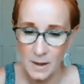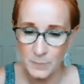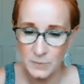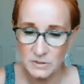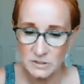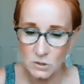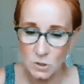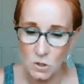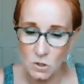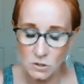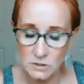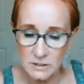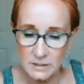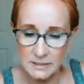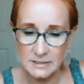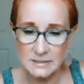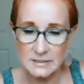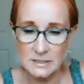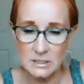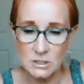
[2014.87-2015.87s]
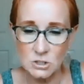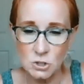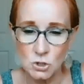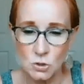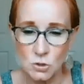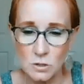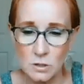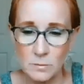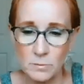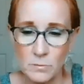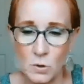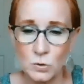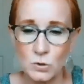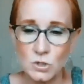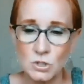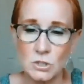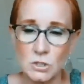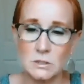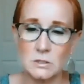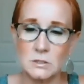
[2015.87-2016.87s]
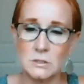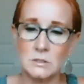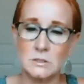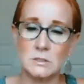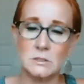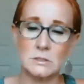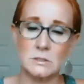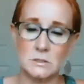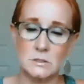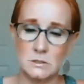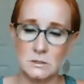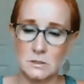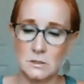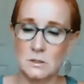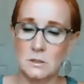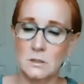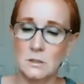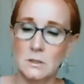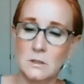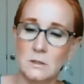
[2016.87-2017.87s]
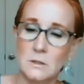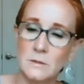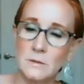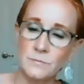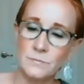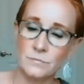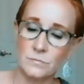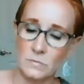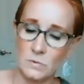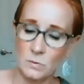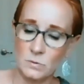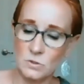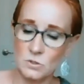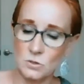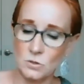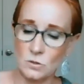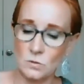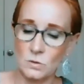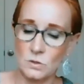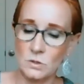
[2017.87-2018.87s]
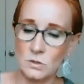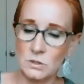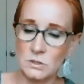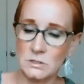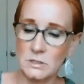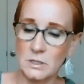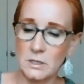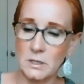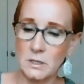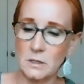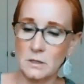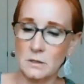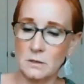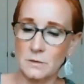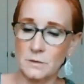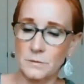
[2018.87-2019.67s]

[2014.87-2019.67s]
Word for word: app is called Essential Emotions. Let me show you what it looks like.